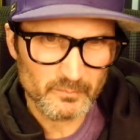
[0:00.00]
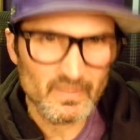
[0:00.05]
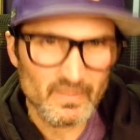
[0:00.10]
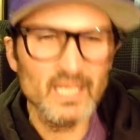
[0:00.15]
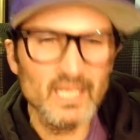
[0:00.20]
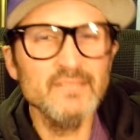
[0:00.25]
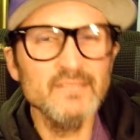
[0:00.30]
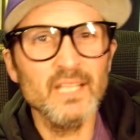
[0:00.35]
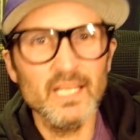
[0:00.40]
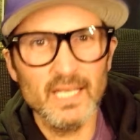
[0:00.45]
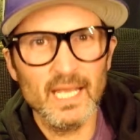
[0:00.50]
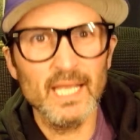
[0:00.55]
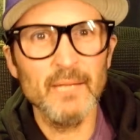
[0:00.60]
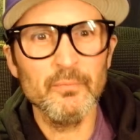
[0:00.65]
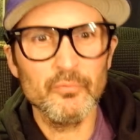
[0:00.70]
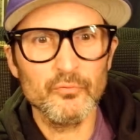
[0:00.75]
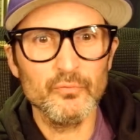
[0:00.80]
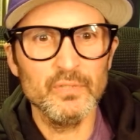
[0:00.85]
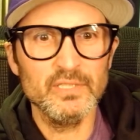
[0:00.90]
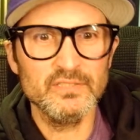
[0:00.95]
as a game
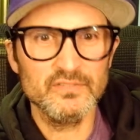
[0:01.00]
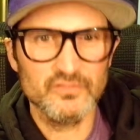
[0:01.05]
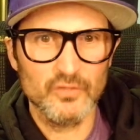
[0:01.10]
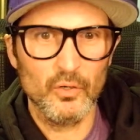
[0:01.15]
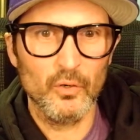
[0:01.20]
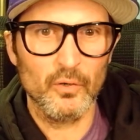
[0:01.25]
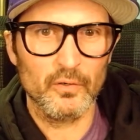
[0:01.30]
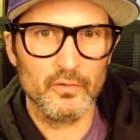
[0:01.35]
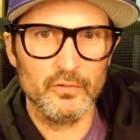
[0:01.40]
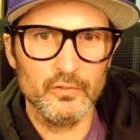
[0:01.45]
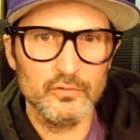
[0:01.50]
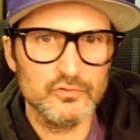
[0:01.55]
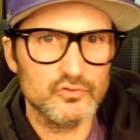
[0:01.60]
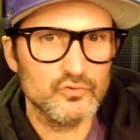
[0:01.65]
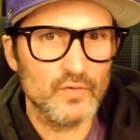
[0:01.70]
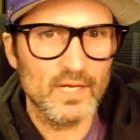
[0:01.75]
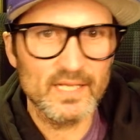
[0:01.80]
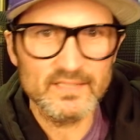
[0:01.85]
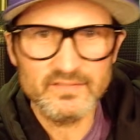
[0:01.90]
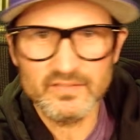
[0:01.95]
3 starter, you're
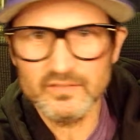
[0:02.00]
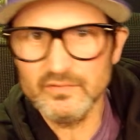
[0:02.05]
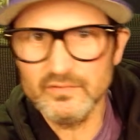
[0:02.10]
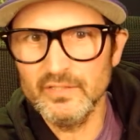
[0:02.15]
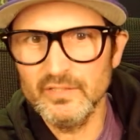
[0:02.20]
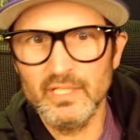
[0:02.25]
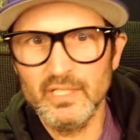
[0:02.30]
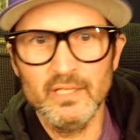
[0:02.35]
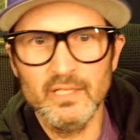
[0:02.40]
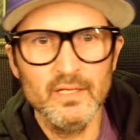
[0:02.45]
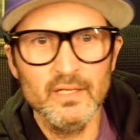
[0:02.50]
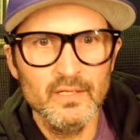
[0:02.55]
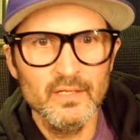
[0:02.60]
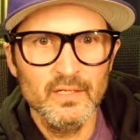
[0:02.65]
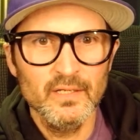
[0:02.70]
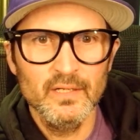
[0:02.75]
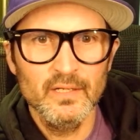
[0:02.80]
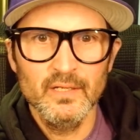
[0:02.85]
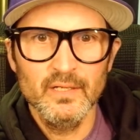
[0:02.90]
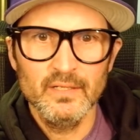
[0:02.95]
drastically
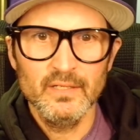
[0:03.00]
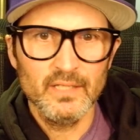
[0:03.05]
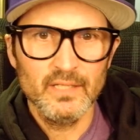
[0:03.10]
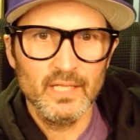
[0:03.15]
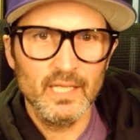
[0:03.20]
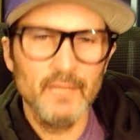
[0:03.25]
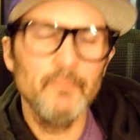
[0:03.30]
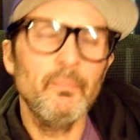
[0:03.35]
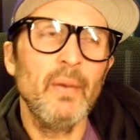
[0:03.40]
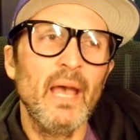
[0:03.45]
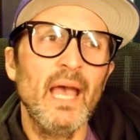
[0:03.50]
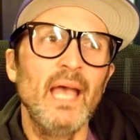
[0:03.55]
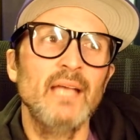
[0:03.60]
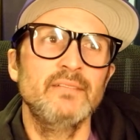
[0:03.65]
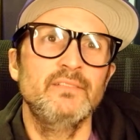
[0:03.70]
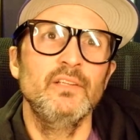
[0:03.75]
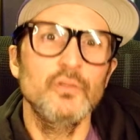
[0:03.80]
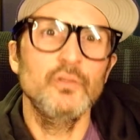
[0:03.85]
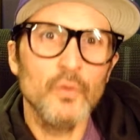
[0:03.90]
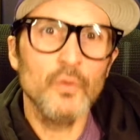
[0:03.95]

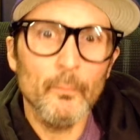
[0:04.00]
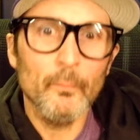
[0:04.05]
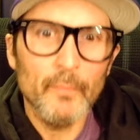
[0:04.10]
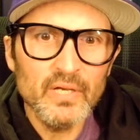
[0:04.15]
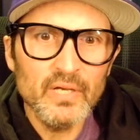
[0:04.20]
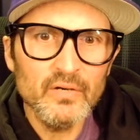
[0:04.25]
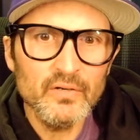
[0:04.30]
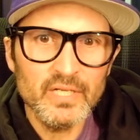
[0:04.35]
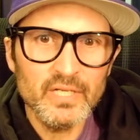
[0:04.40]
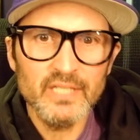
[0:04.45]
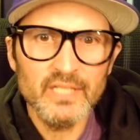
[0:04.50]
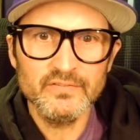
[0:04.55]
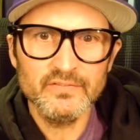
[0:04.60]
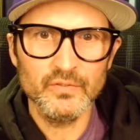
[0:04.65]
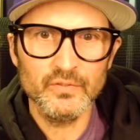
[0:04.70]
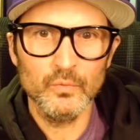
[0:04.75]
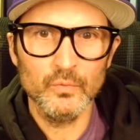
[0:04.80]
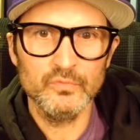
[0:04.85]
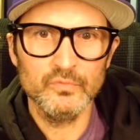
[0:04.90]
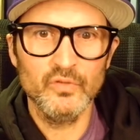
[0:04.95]
impacting your ability
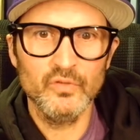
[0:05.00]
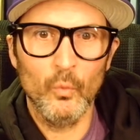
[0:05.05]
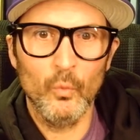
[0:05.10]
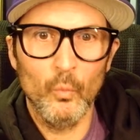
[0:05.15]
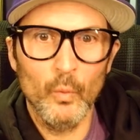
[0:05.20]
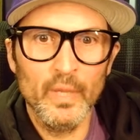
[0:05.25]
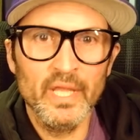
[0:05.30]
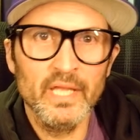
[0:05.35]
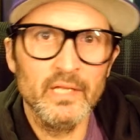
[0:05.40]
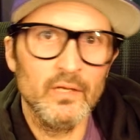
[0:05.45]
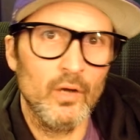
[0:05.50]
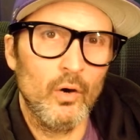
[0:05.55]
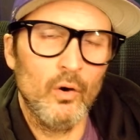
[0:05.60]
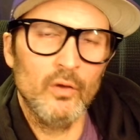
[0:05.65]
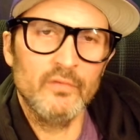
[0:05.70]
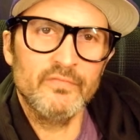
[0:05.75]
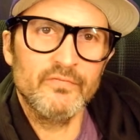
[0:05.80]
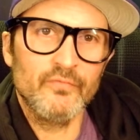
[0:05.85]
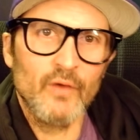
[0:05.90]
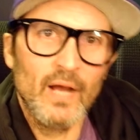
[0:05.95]
to win on
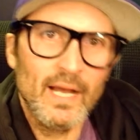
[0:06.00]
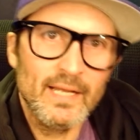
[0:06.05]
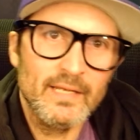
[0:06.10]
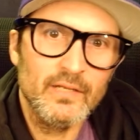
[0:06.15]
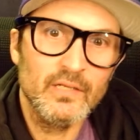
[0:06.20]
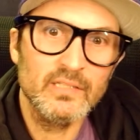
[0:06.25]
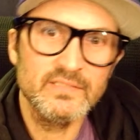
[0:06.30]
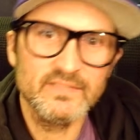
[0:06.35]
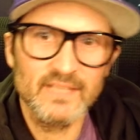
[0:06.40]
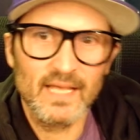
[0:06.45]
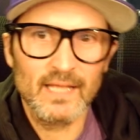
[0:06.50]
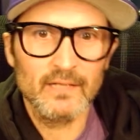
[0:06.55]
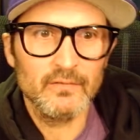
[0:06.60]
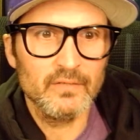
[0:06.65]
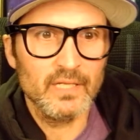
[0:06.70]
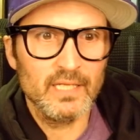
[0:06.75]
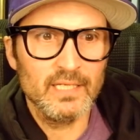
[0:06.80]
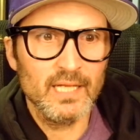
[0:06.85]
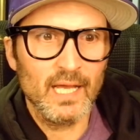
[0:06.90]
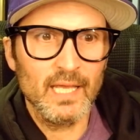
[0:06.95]
Friday or
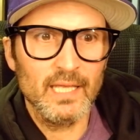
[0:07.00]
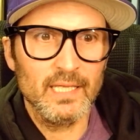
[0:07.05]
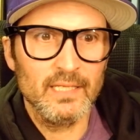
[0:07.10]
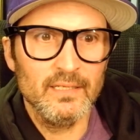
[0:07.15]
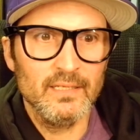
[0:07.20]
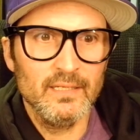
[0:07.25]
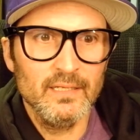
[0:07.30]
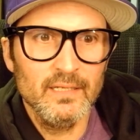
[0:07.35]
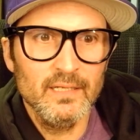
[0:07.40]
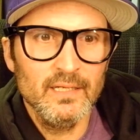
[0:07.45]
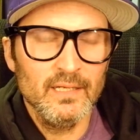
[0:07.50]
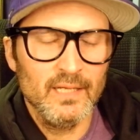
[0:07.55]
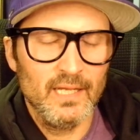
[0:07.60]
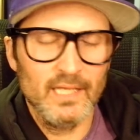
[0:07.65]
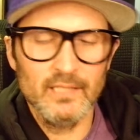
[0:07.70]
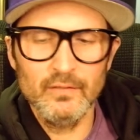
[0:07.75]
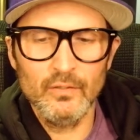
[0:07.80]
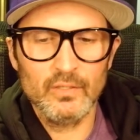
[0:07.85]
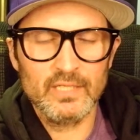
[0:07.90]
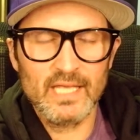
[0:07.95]
Saturday night.
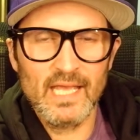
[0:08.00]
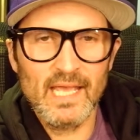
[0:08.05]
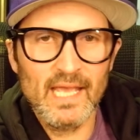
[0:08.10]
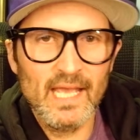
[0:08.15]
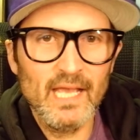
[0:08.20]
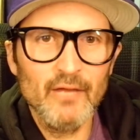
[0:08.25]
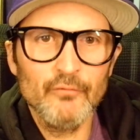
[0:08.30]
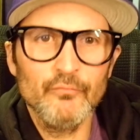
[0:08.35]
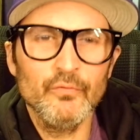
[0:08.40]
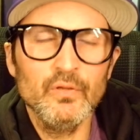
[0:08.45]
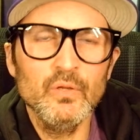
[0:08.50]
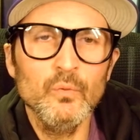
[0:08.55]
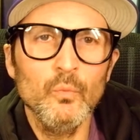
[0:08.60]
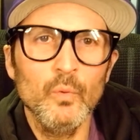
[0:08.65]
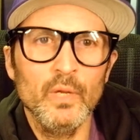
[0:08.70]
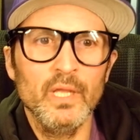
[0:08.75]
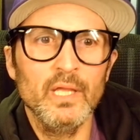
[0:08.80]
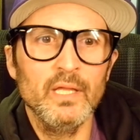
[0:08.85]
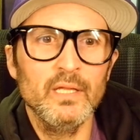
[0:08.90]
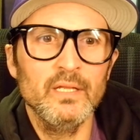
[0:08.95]
And look, every
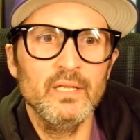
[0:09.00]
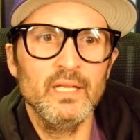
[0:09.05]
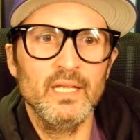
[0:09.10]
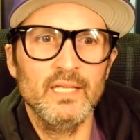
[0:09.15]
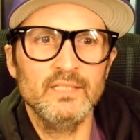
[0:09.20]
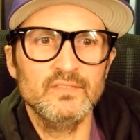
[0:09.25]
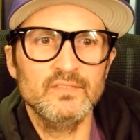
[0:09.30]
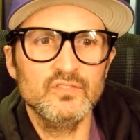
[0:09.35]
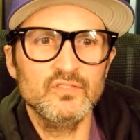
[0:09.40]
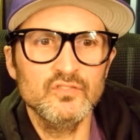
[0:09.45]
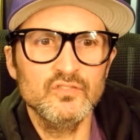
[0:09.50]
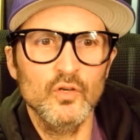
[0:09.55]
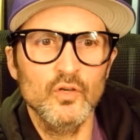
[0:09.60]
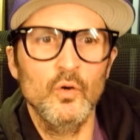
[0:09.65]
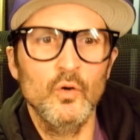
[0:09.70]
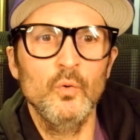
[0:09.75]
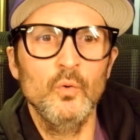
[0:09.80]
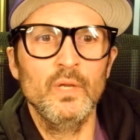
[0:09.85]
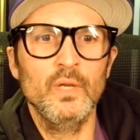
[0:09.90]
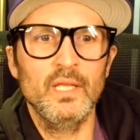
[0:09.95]
win is
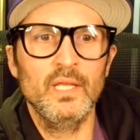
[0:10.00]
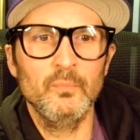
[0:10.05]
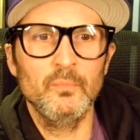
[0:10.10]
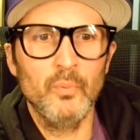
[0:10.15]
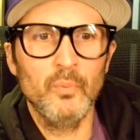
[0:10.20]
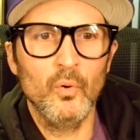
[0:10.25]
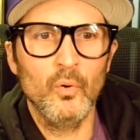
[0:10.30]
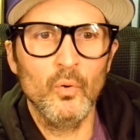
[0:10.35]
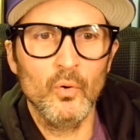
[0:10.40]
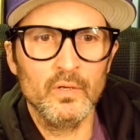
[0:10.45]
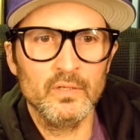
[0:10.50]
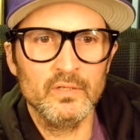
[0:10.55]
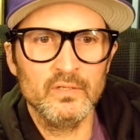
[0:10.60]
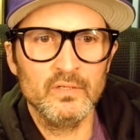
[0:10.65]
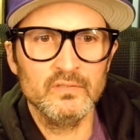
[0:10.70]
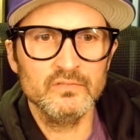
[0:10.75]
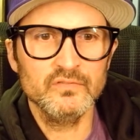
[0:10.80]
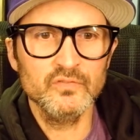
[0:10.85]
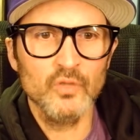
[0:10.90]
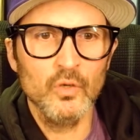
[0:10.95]
so important.
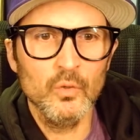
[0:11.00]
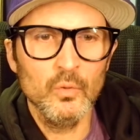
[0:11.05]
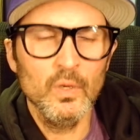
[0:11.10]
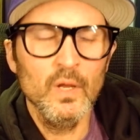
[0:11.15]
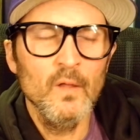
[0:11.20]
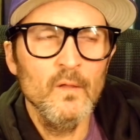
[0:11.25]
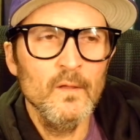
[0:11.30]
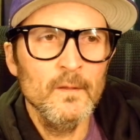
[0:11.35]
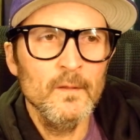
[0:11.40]
So